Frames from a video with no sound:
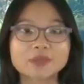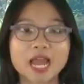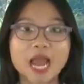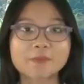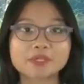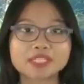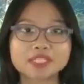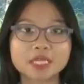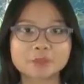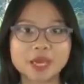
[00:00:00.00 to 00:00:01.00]
including
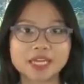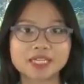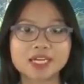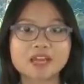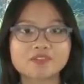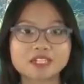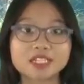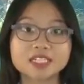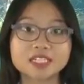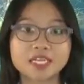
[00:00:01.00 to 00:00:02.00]
your obliques and
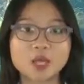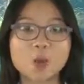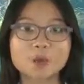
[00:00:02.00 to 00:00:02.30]
extensors.